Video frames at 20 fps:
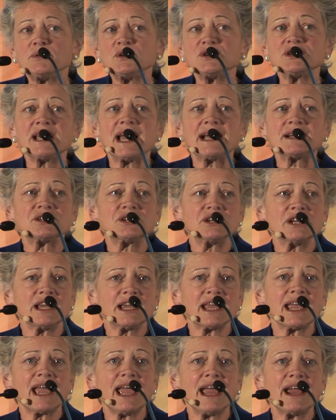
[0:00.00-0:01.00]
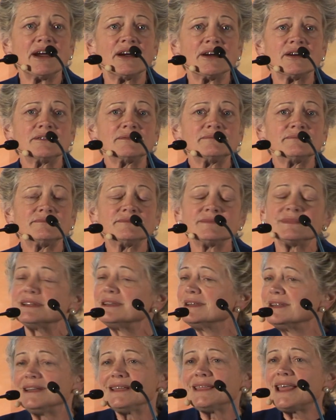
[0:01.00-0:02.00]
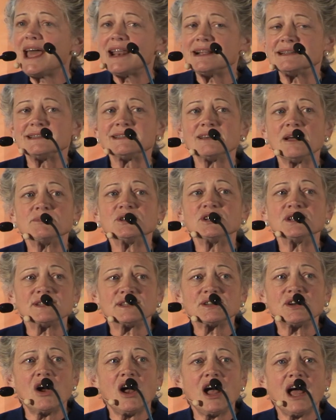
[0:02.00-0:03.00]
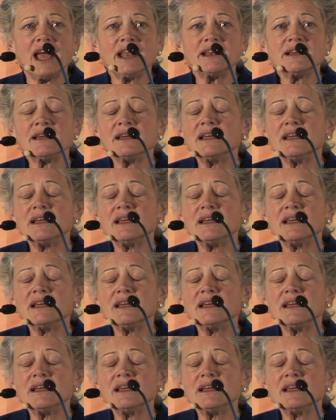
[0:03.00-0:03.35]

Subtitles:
protection and care. That assumption's gone.